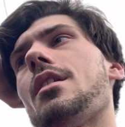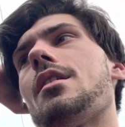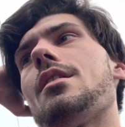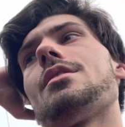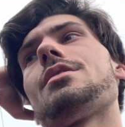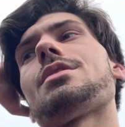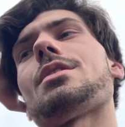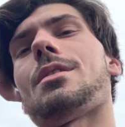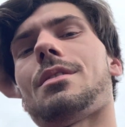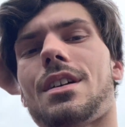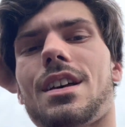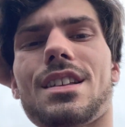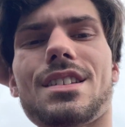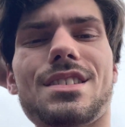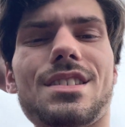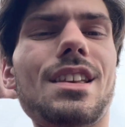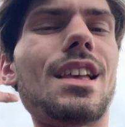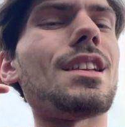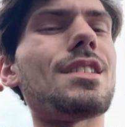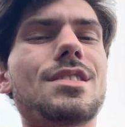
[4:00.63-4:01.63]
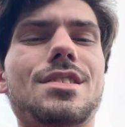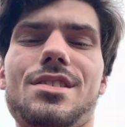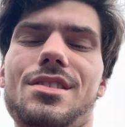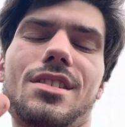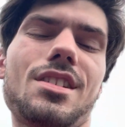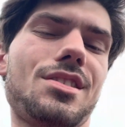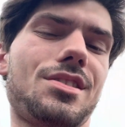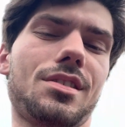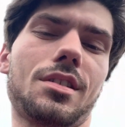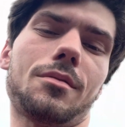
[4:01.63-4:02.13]
So it's
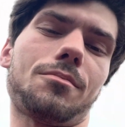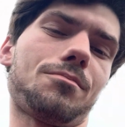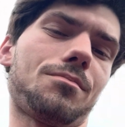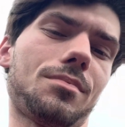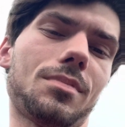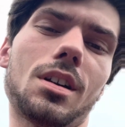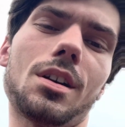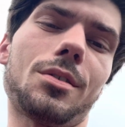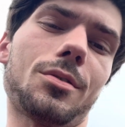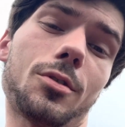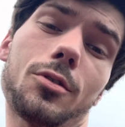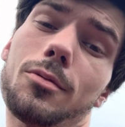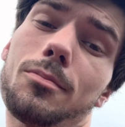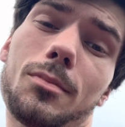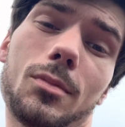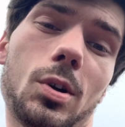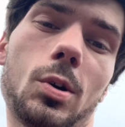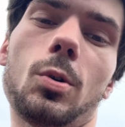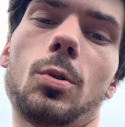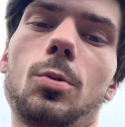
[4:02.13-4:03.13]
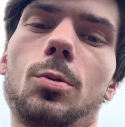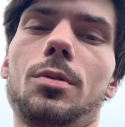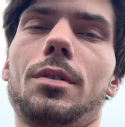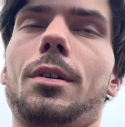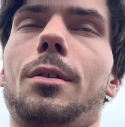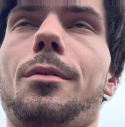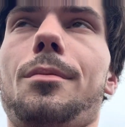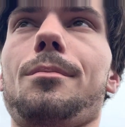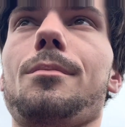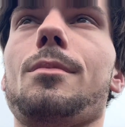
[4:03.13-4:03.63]
just another
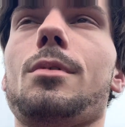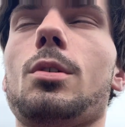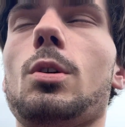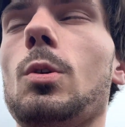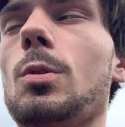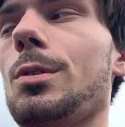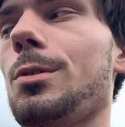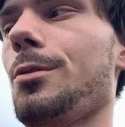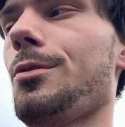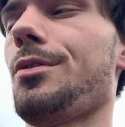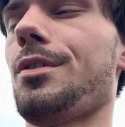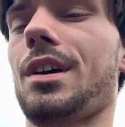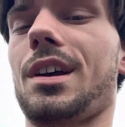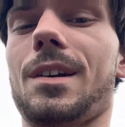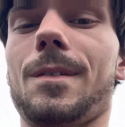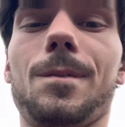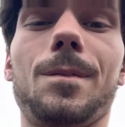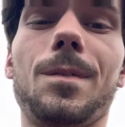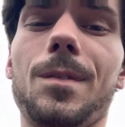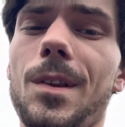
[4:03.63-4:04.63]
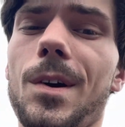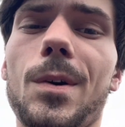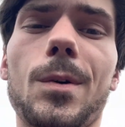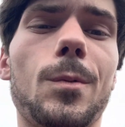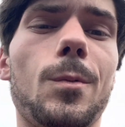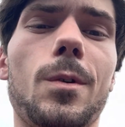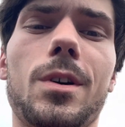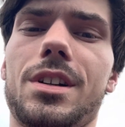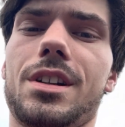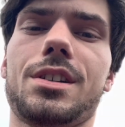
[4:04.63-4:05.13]
cool little thing. No
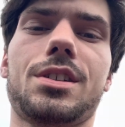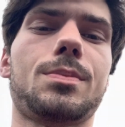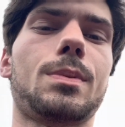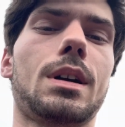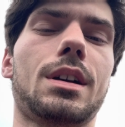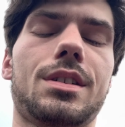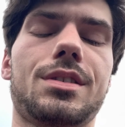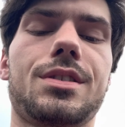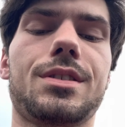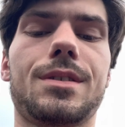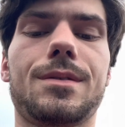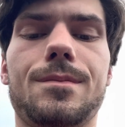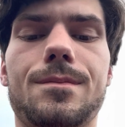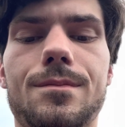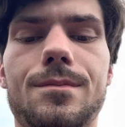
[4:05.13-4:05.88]
one expects it.